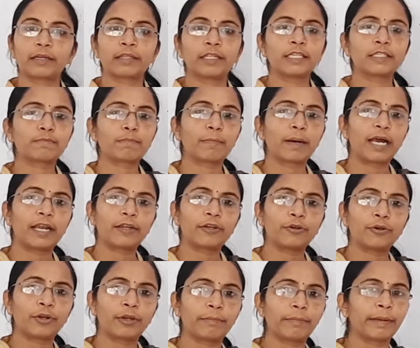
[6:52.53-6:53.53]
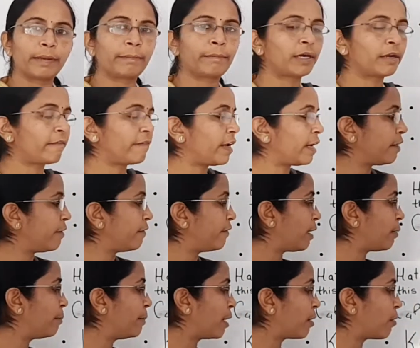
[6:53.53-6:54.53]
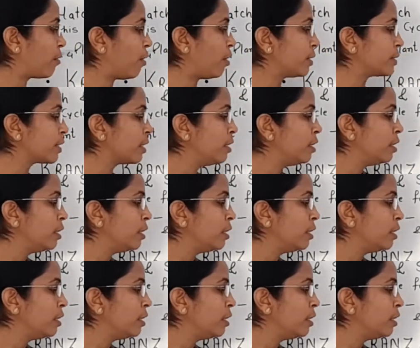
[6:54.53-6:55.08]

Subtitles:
This part you remember very well because